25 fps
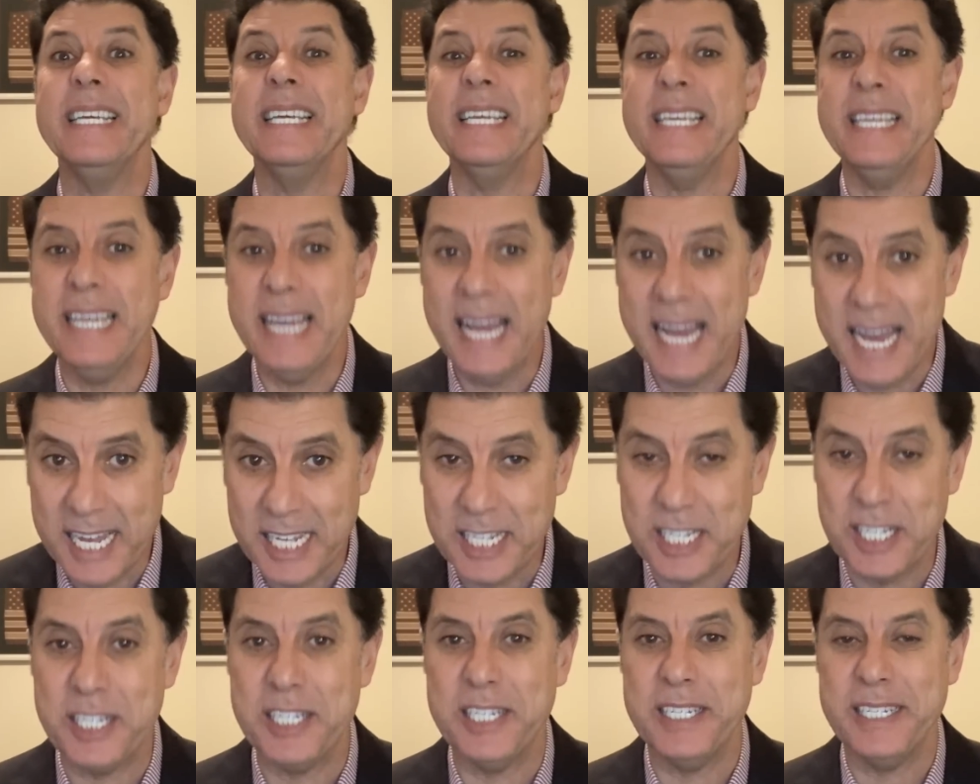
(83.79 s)

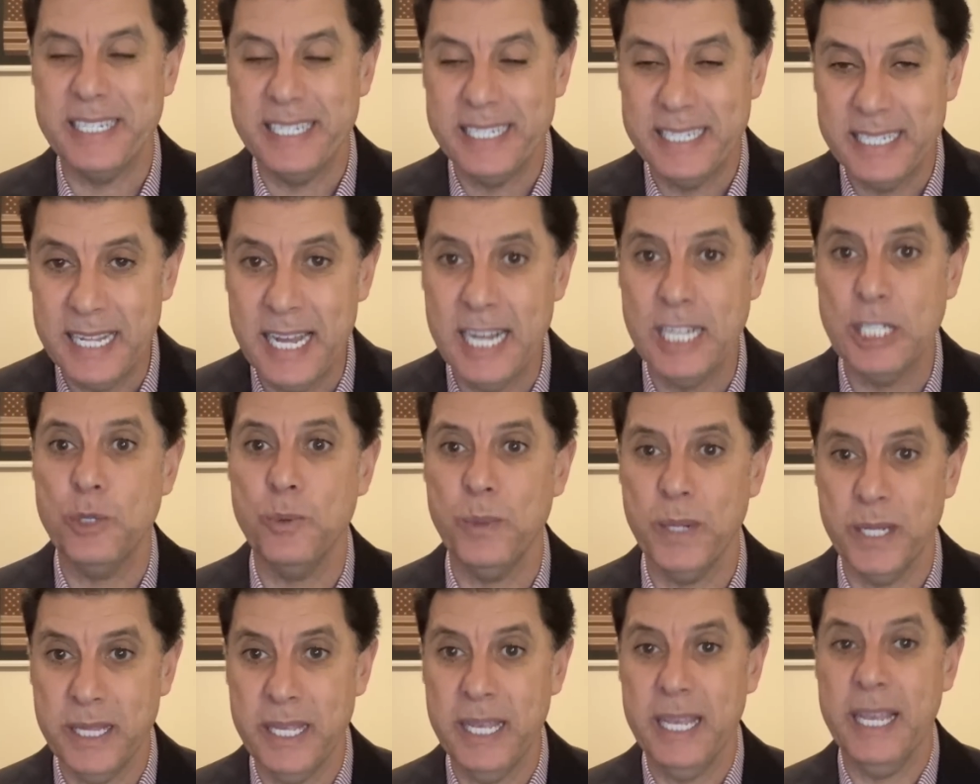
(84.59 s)
Yes, that's
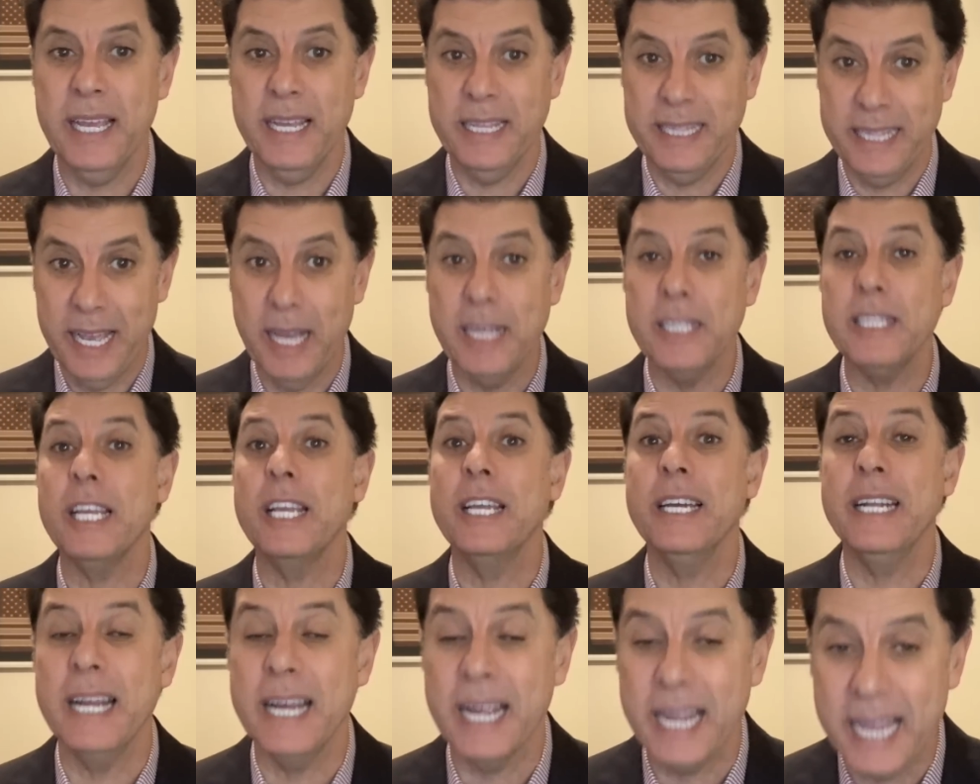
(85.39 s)
what they're
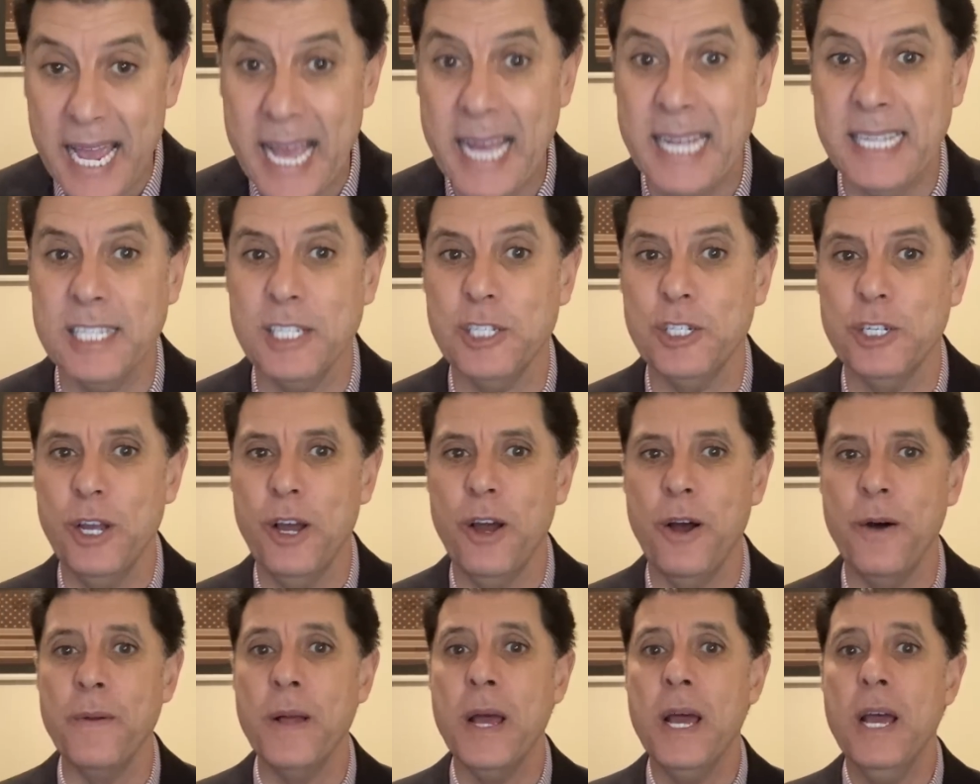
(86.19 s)
gonna get.
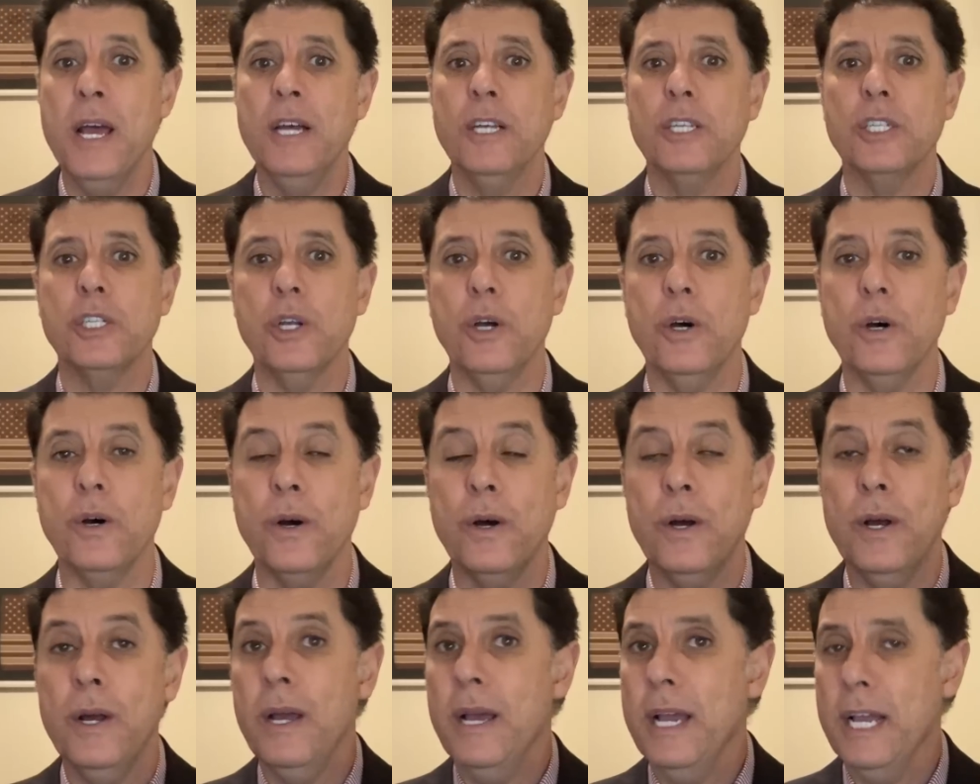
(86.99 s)
So
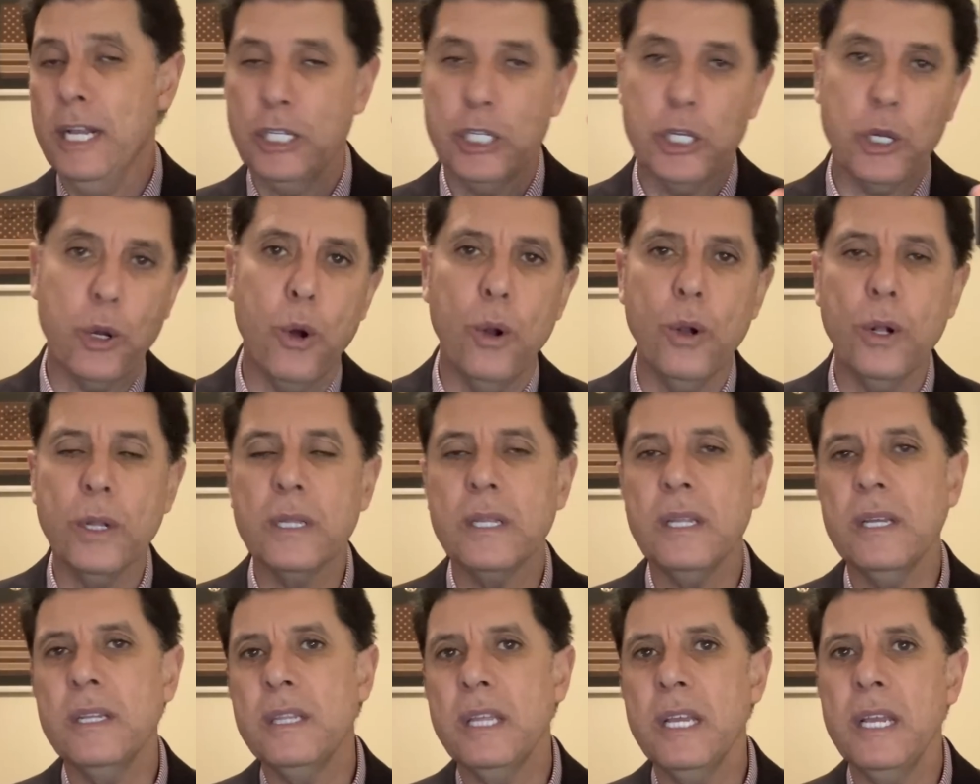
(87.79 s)
it's
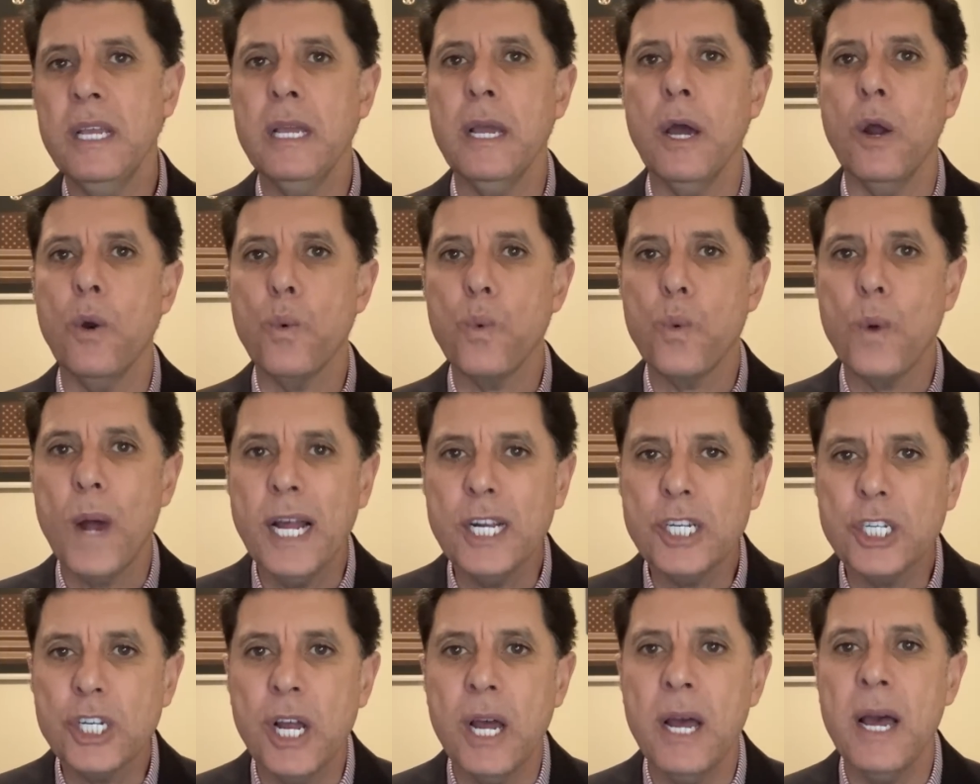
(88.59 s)
called the
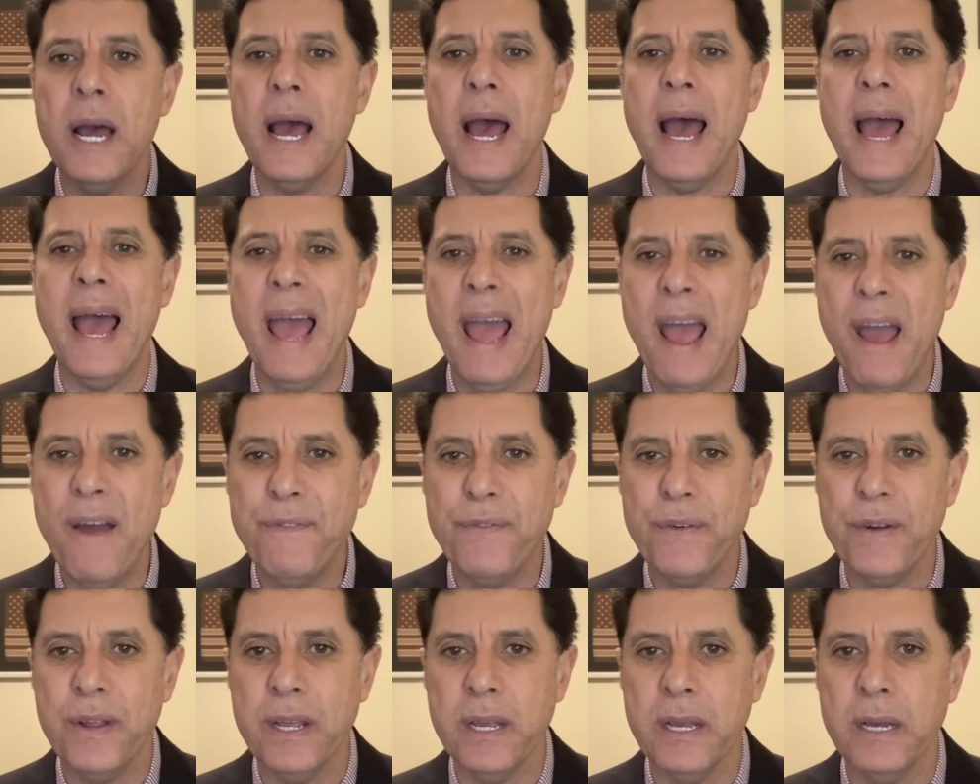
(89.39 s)
Russia
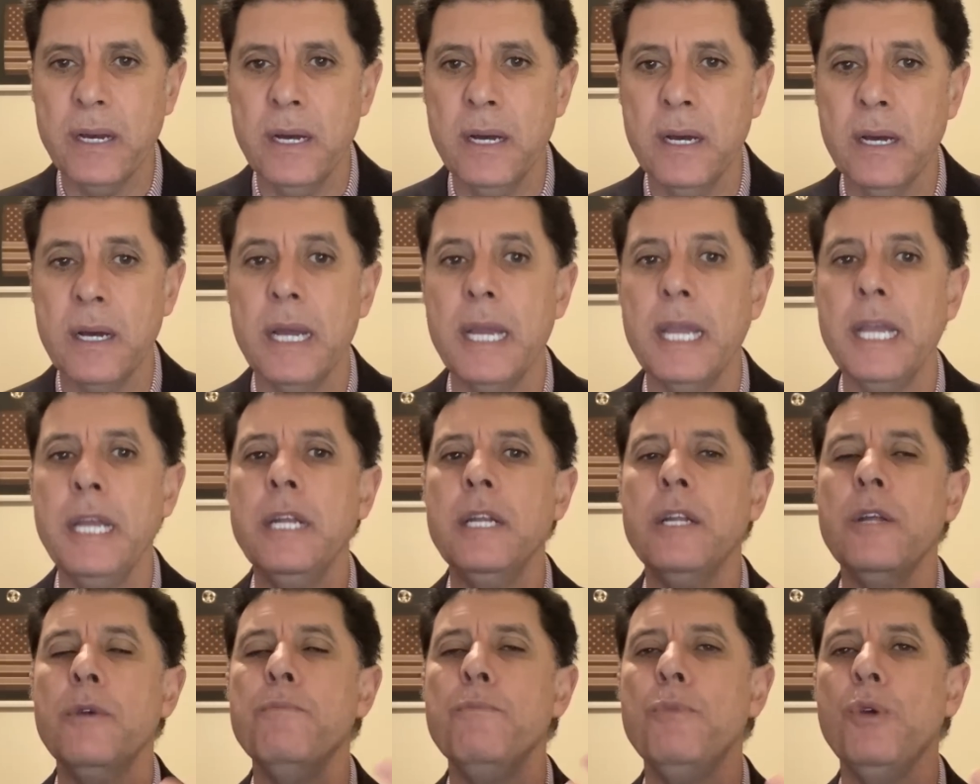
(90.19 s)
Africa
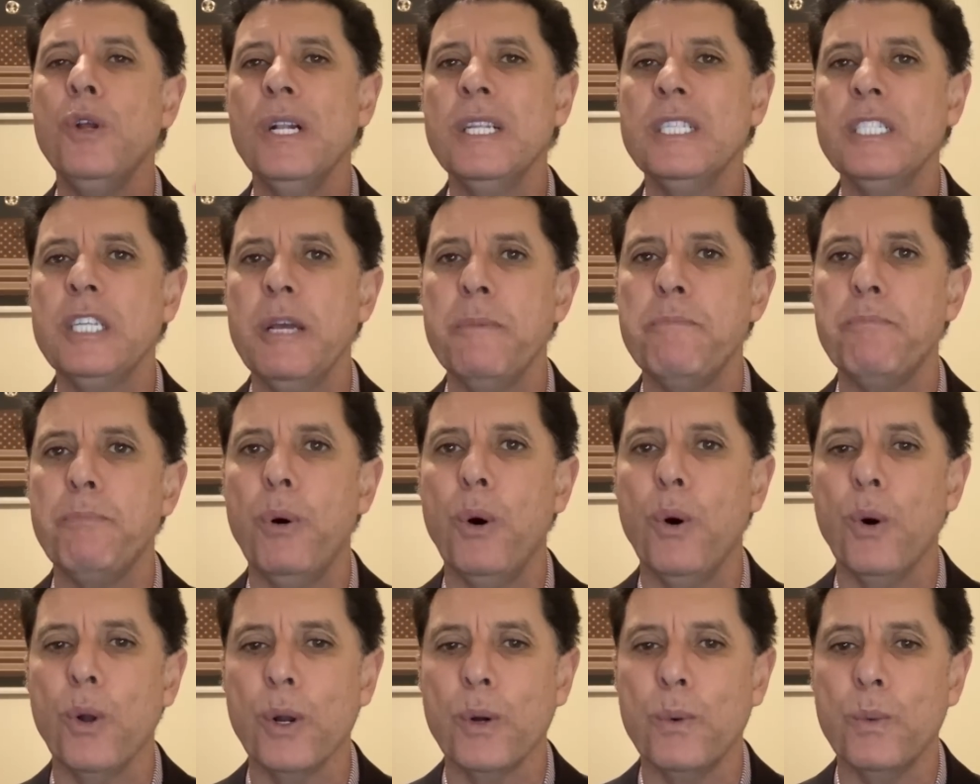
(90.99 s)
in a
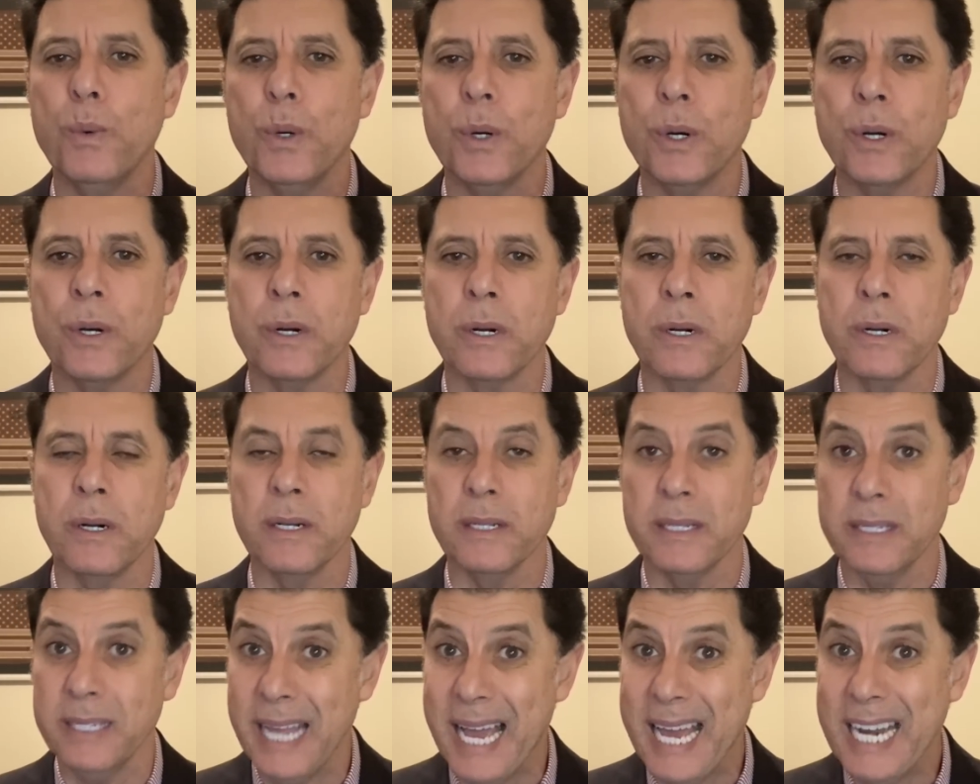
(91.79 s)
Multipolar
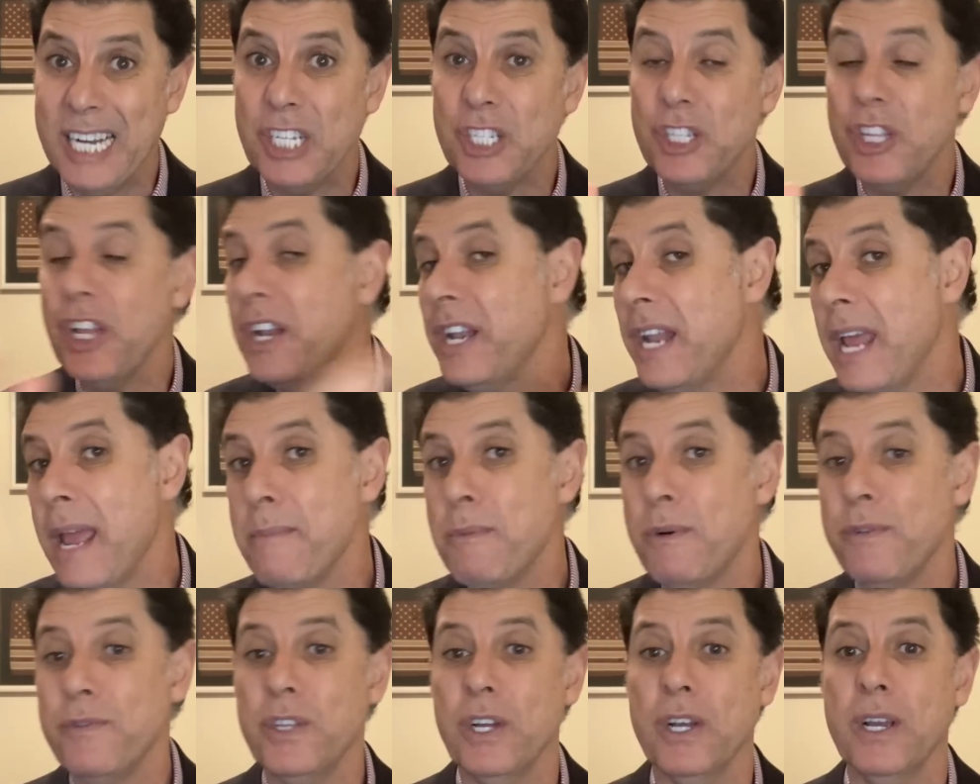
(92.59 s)
World. That is the
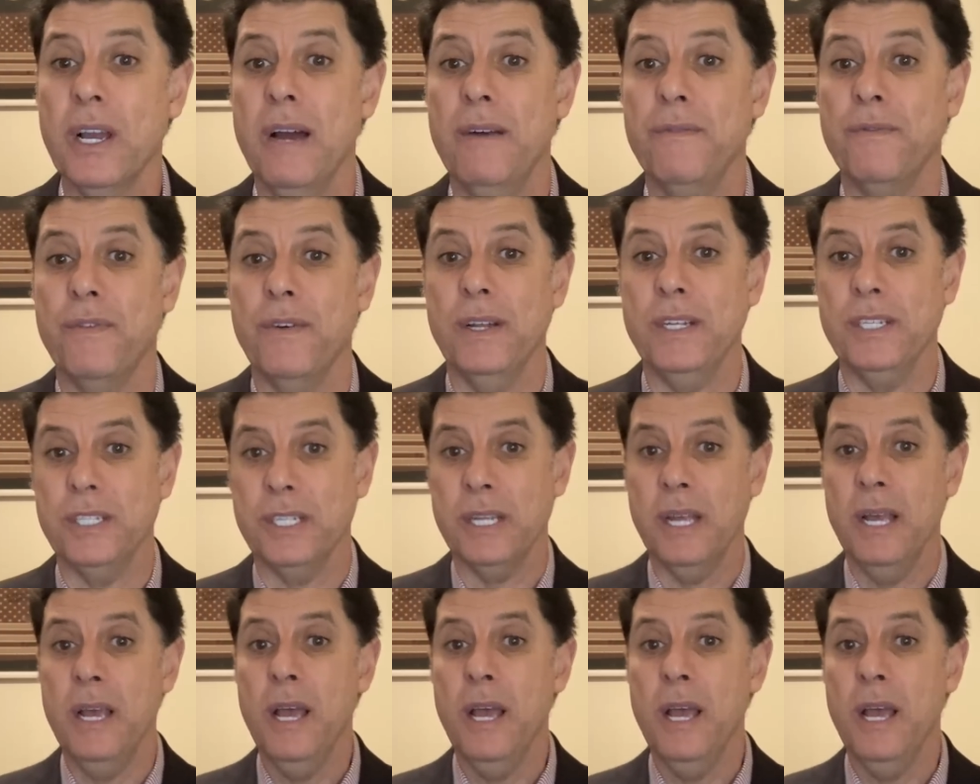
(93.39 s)
name of the conference.